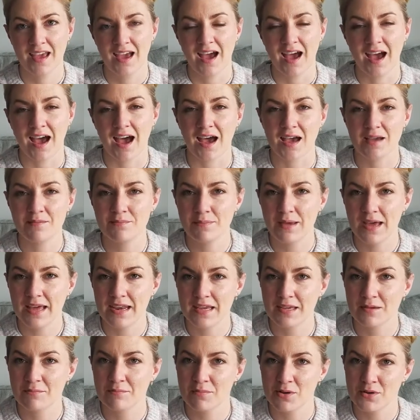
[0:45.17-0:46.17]
I'm
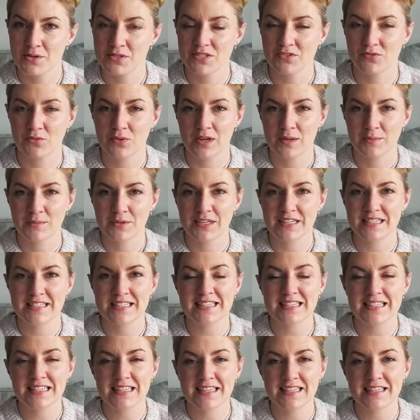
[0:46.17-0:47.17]
betting most of what I'm gonna
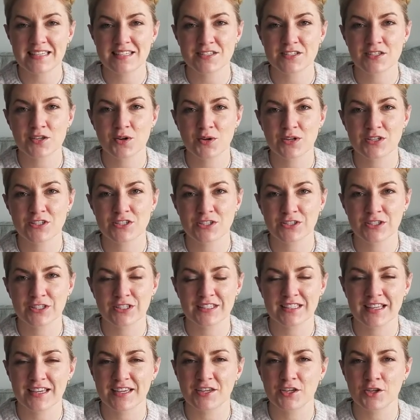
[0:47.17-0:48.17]
see is going to look
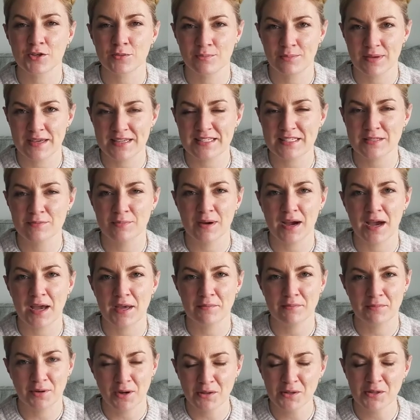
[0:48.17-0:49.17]
like your Best Buy
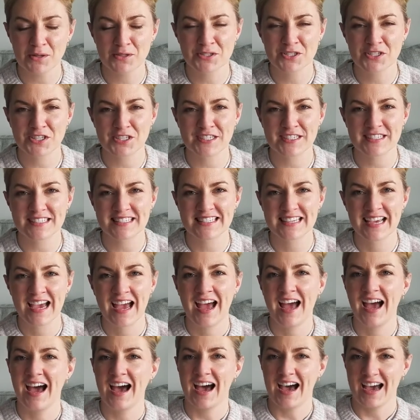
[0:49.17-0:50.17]
polo shirts.
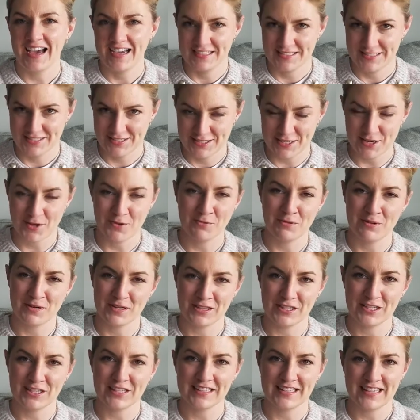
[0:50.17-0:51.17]
I don't wanna
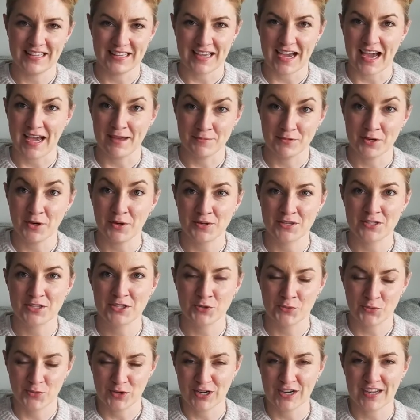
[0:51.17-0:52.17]
look like I'm going to
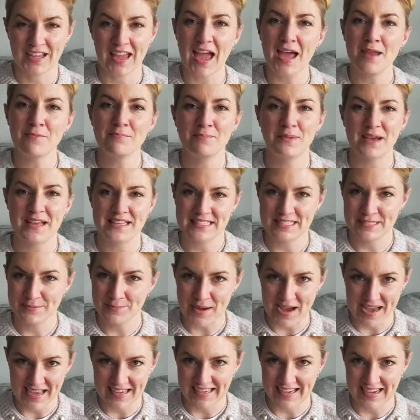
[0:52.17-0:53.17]
work at Best
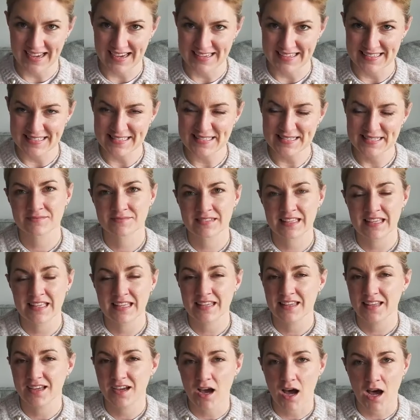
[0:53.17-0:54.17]
Buy, guys.
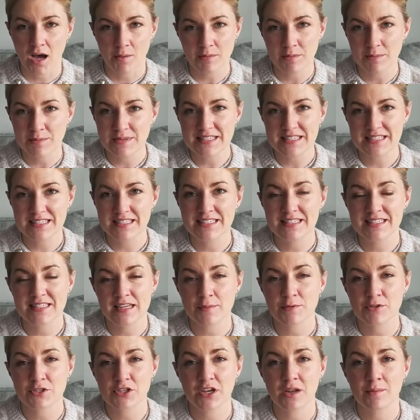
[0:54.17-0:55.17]
The common
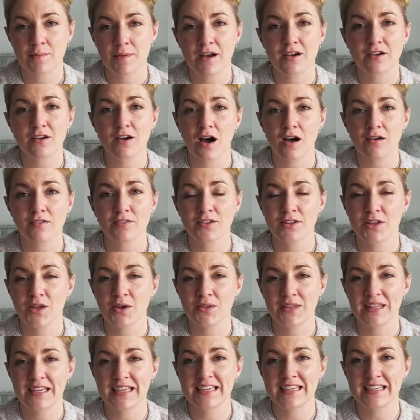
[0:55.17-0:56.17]
misconception about golf
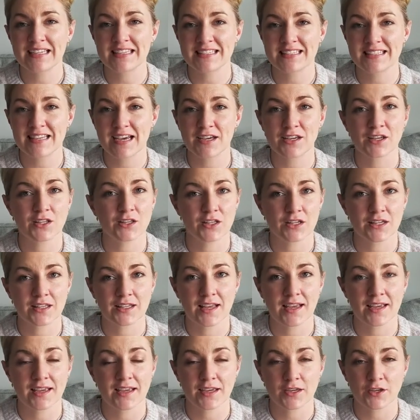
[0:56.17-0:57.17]
clothing is that you look
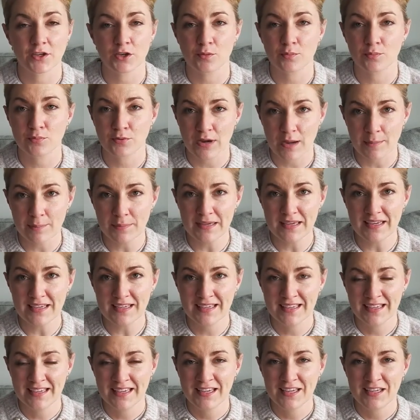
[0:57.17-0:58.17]
like you're preppy,
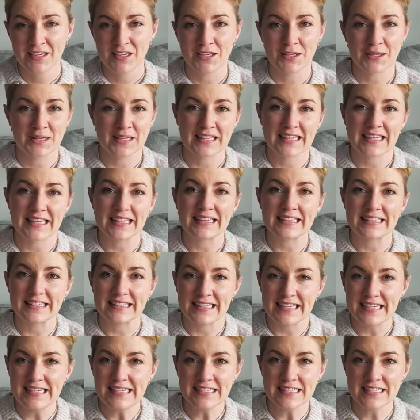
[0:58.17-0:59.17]
you look
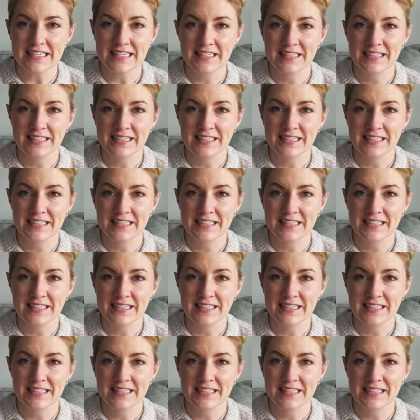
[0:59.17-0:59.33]
elite.